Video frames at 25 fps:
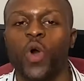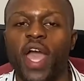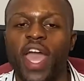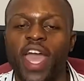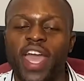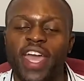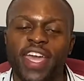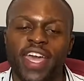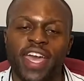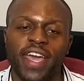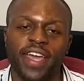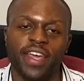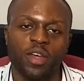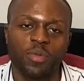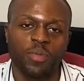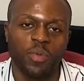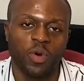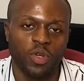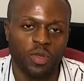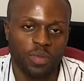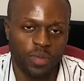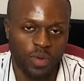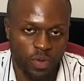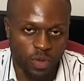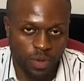aka the
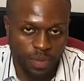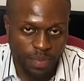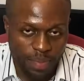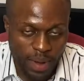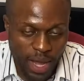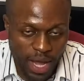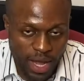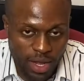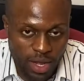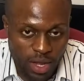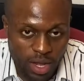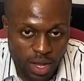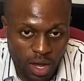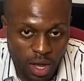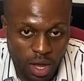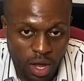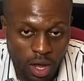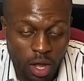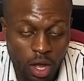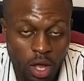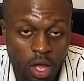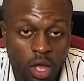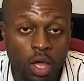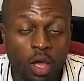Bodybuilding Banker.